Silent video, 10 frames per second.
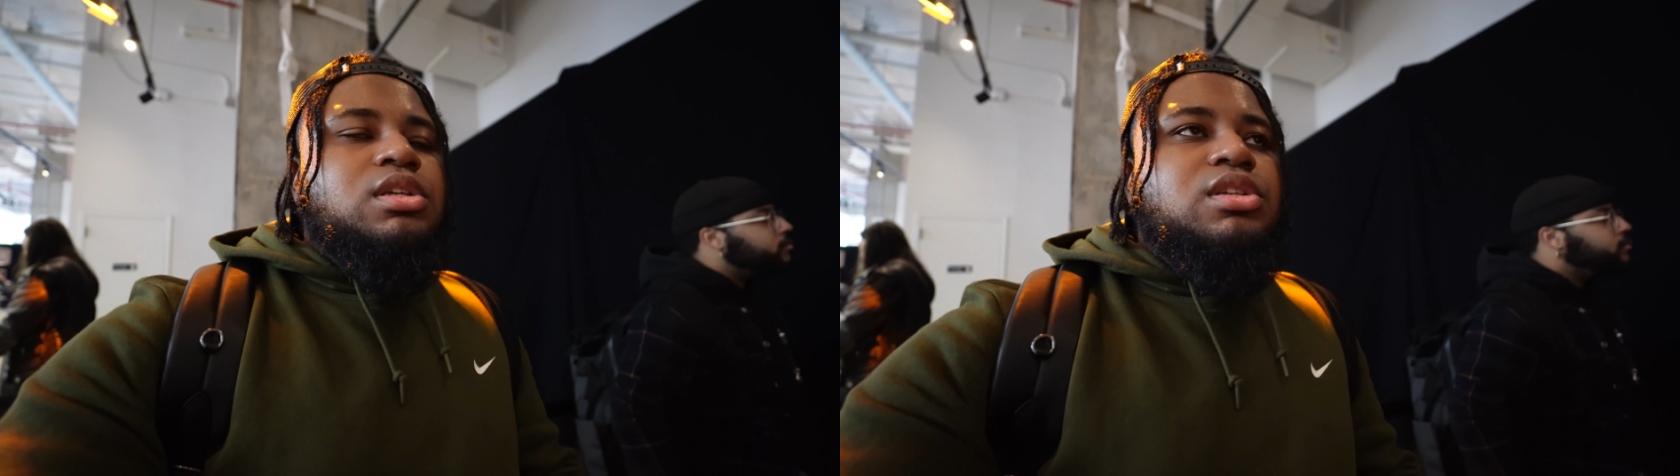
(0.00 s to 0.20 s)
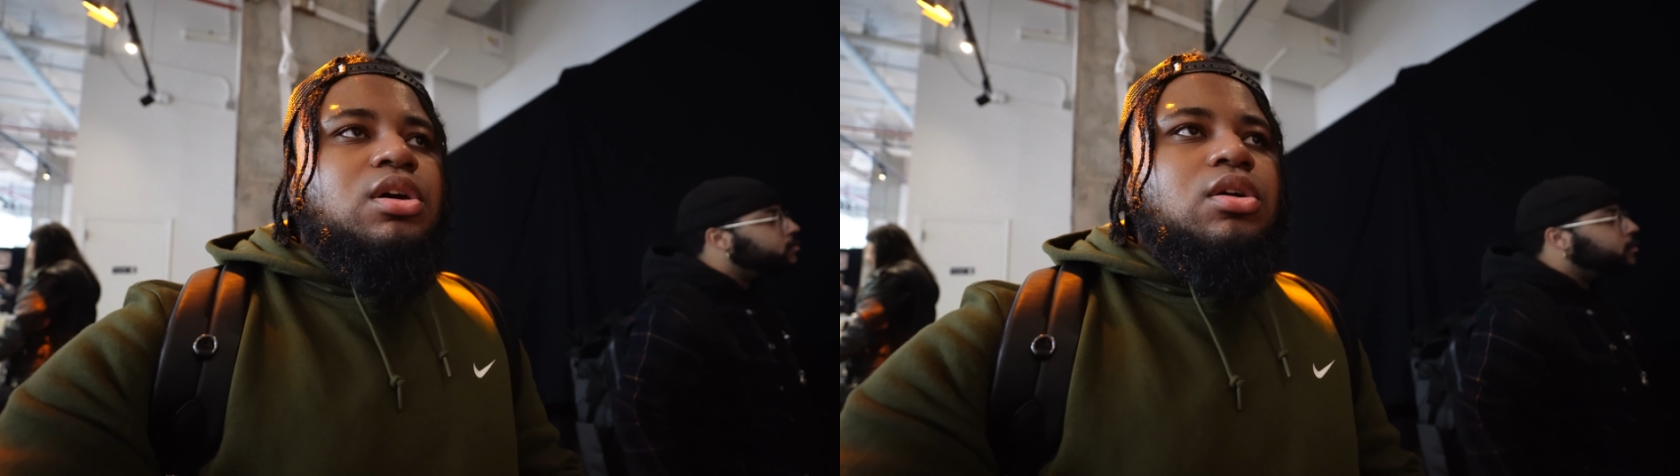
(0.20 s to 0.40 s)

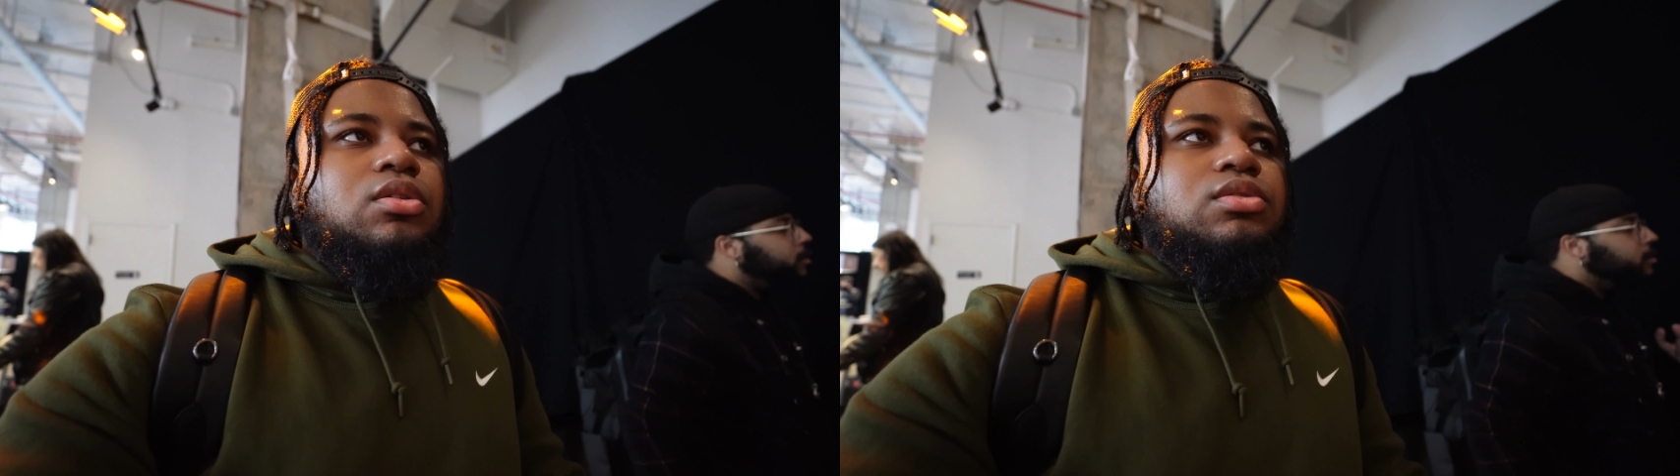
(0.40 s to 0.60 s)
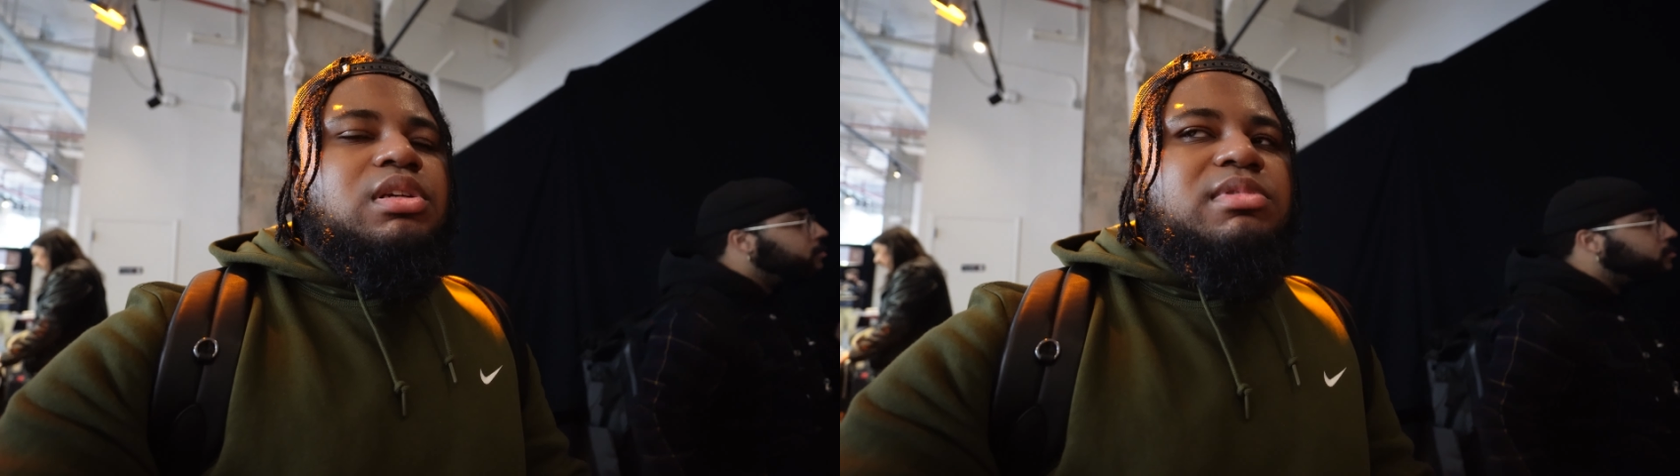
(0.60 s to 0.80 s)

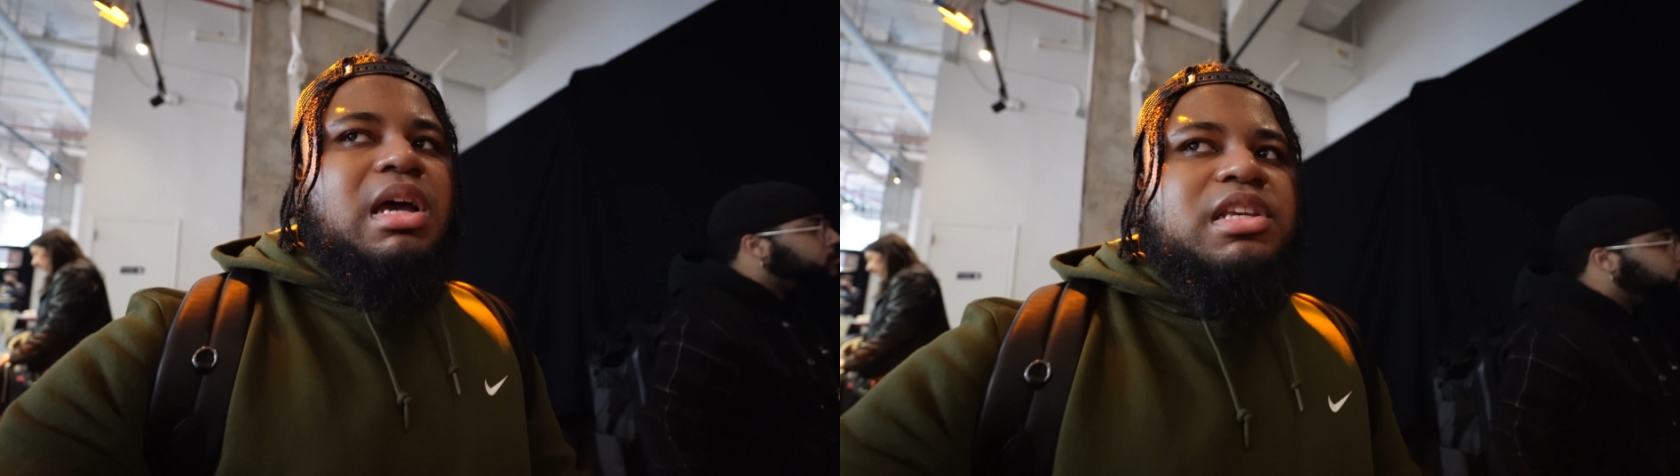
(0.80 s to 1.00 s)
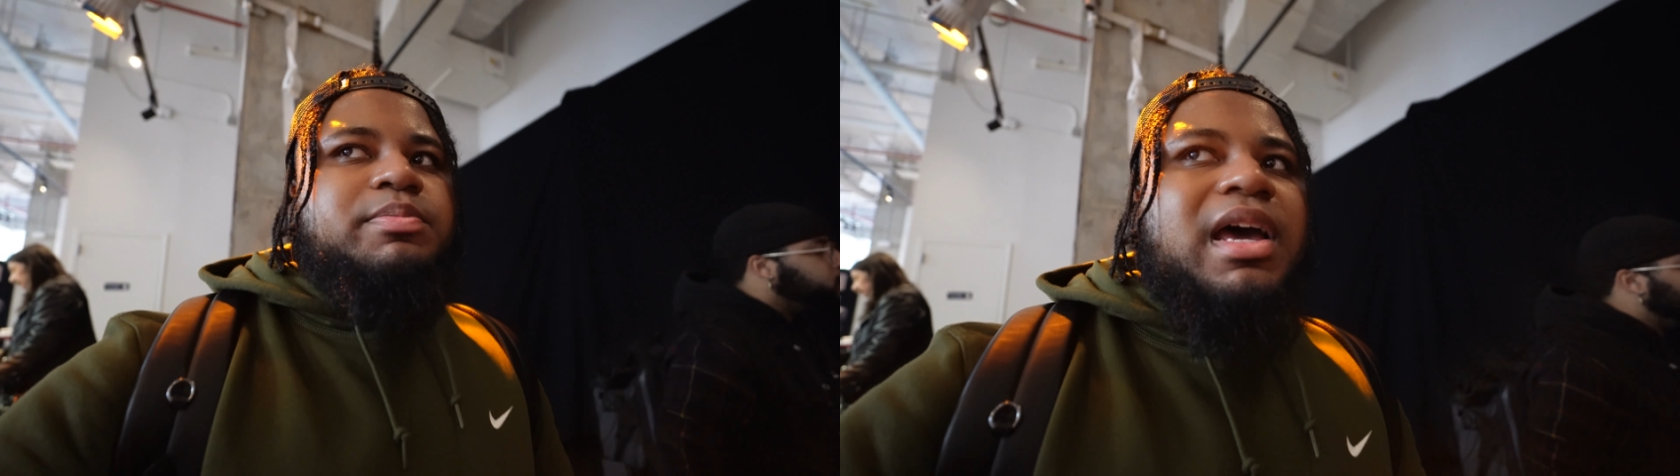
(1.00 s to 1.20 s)
So some
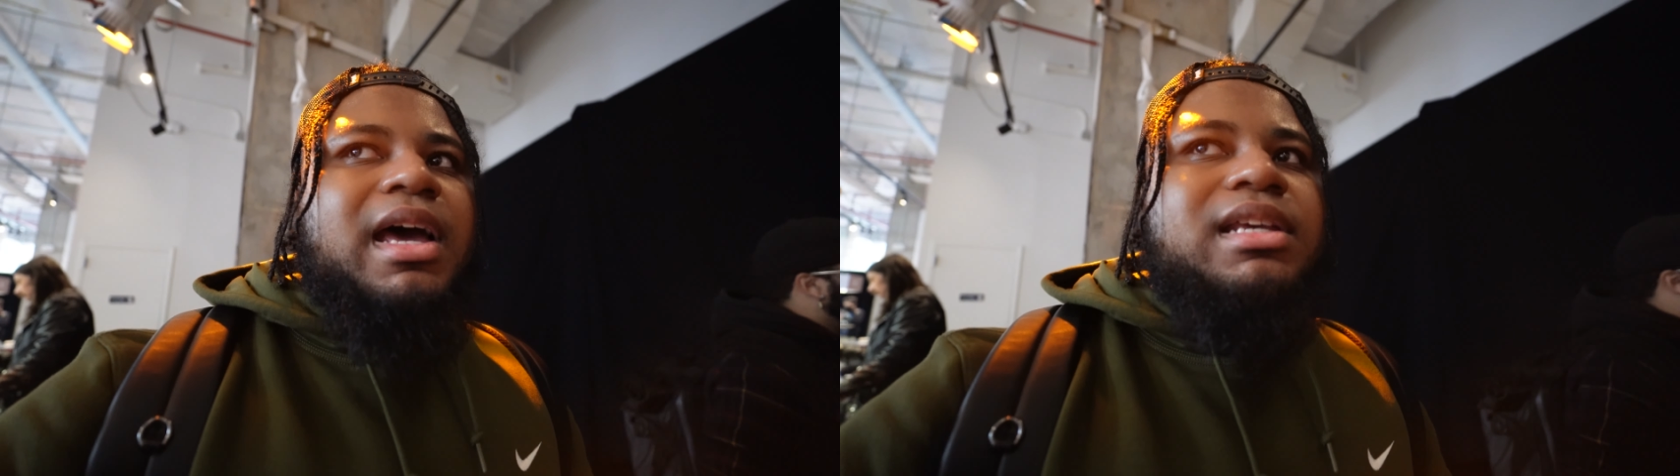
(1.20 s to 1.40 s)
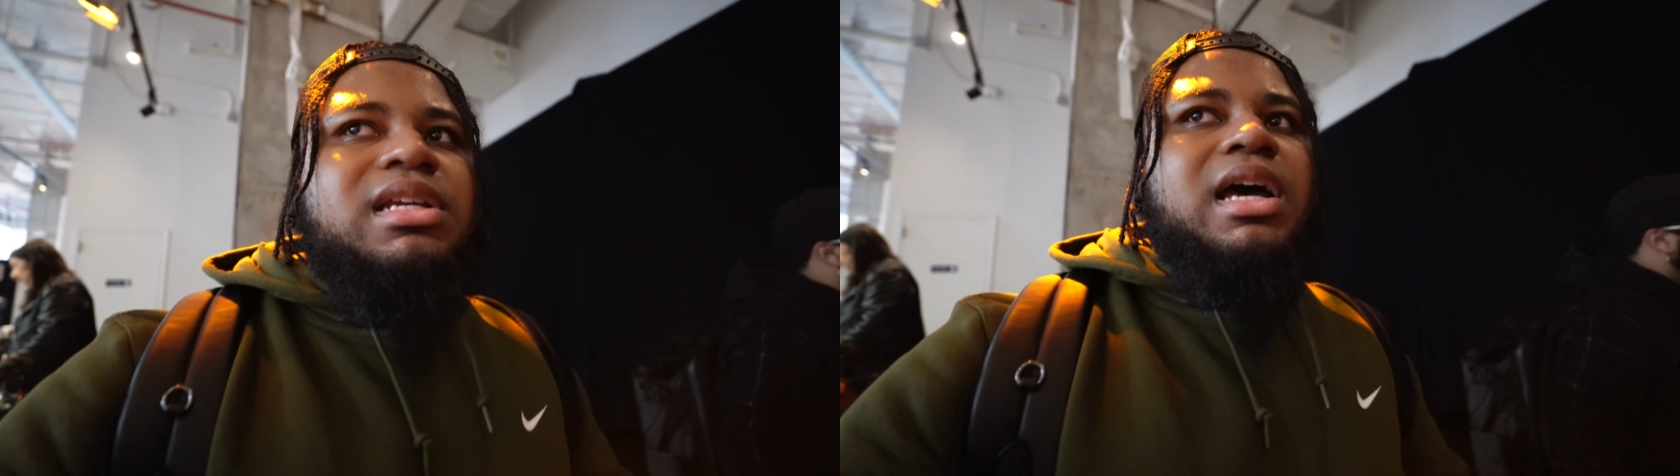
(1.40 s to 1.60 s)
time has passed.